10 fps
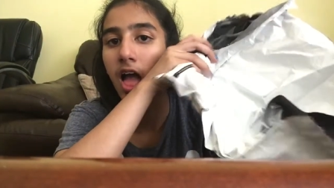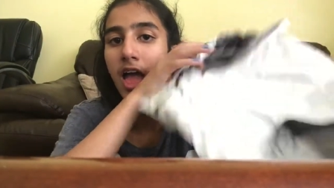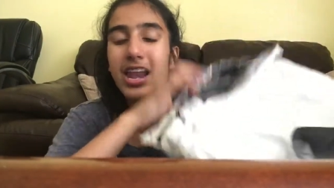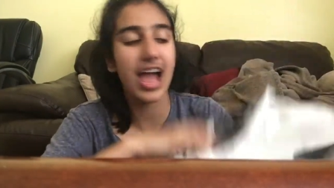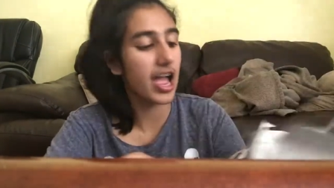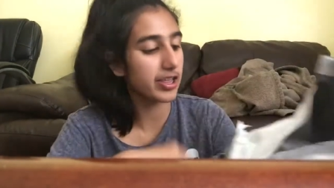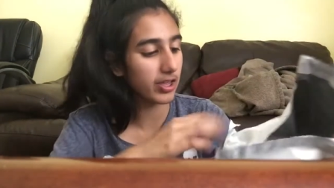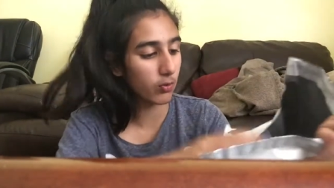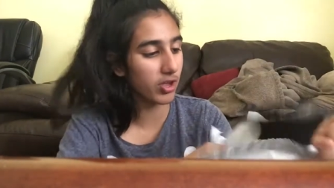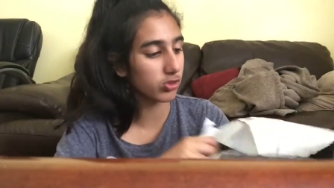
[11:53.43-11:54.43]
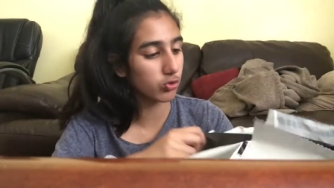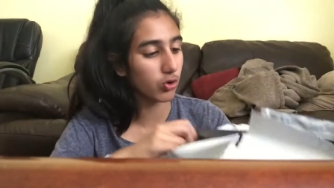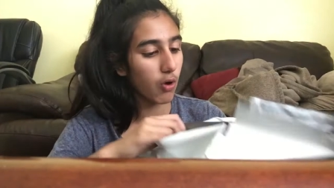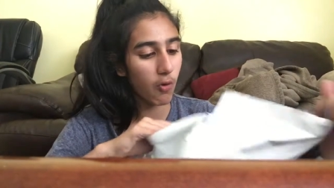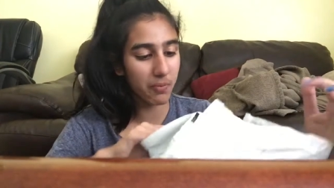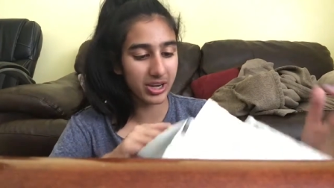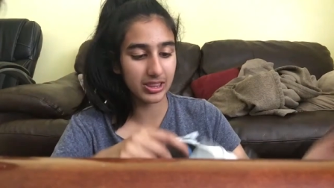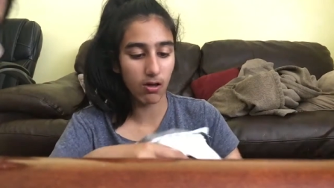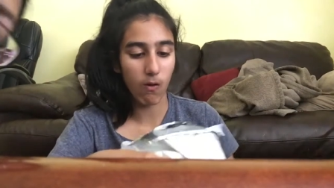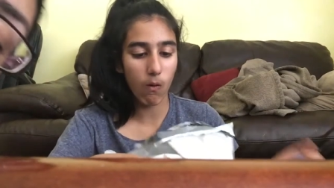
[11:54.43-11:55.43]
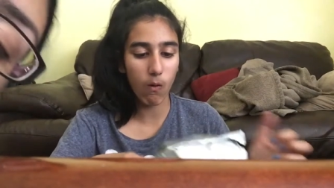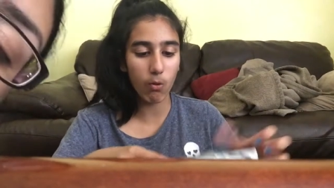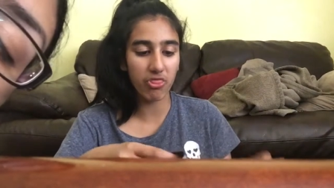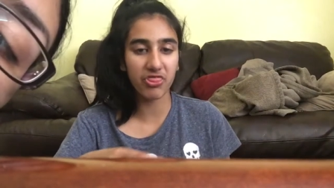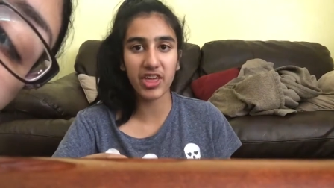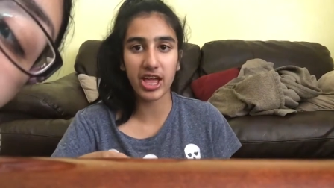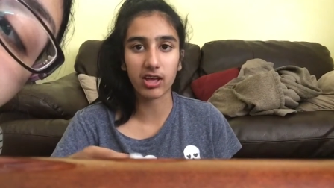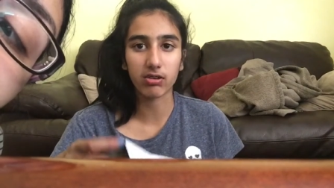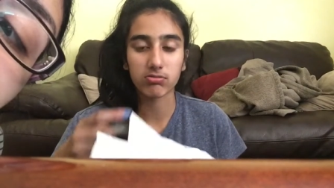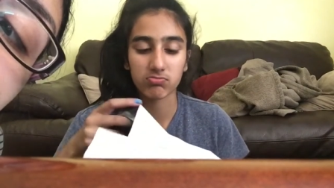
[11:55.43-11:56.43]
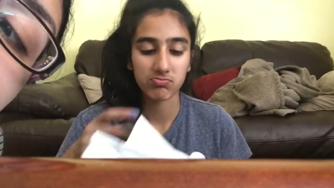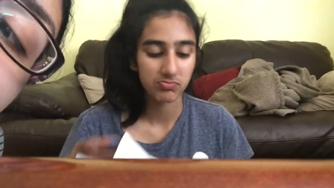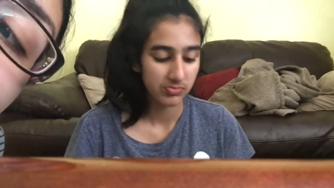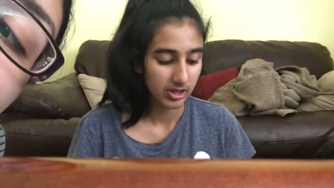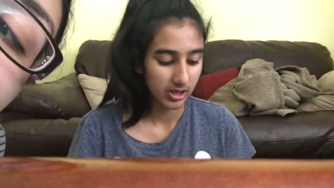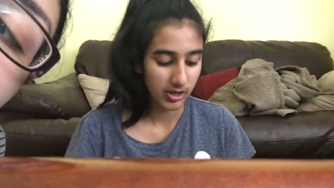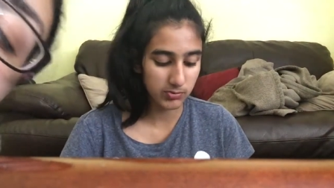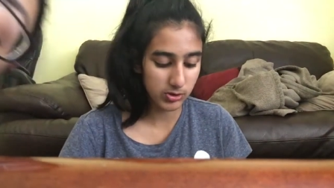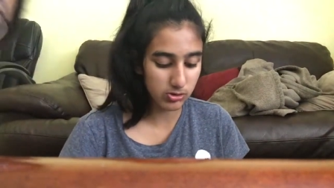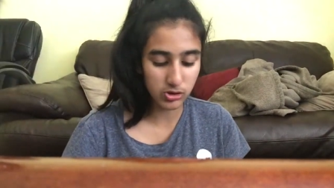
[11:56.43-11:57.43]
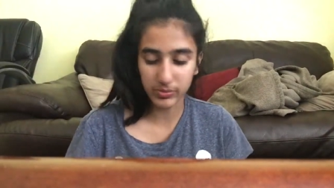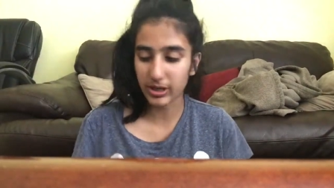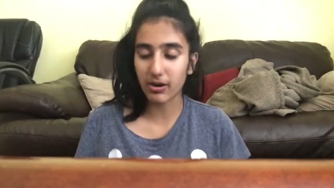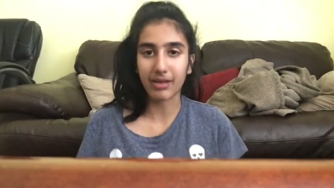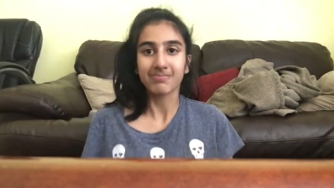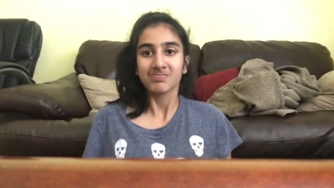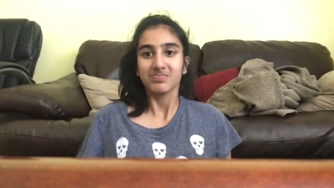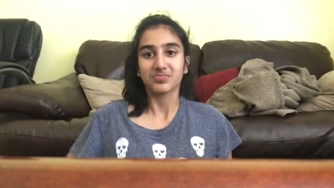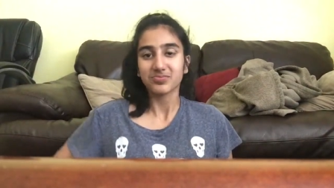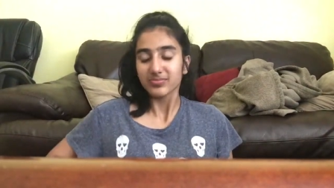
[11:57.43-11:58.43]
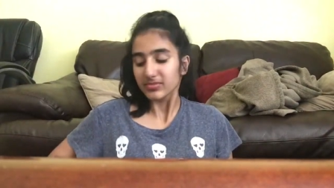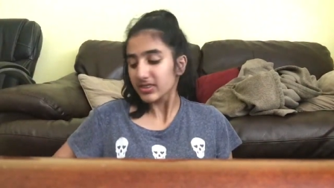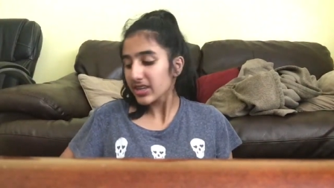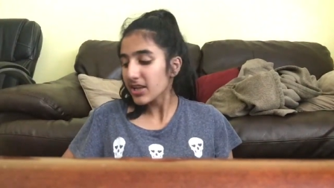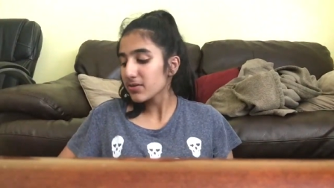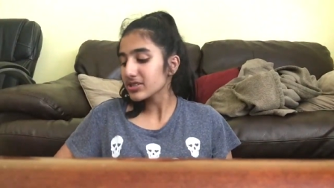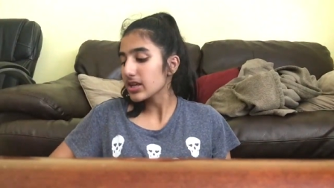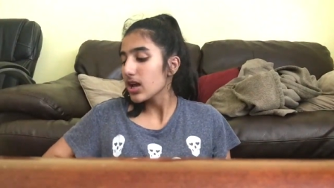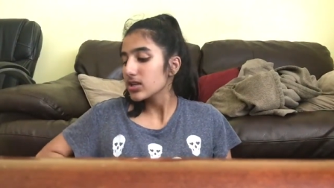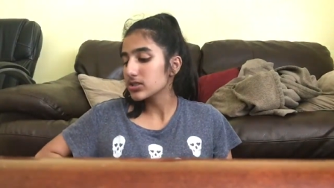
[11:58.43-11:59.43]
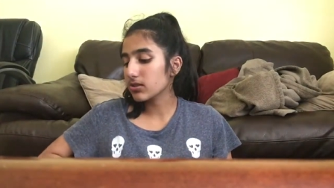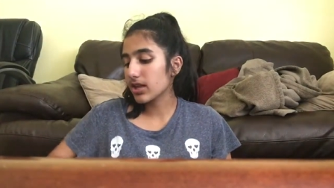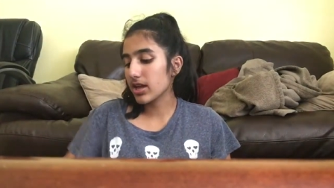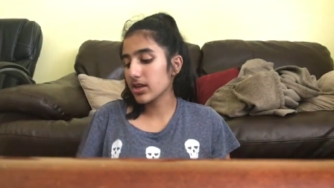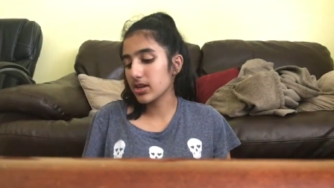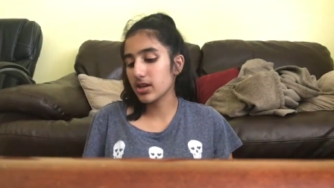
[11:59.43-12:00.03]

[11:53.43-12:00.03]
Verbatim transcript: And I, like, went through opening the whole thing. Stupid ass. I'm so stupid. Okay. Anyway, so then,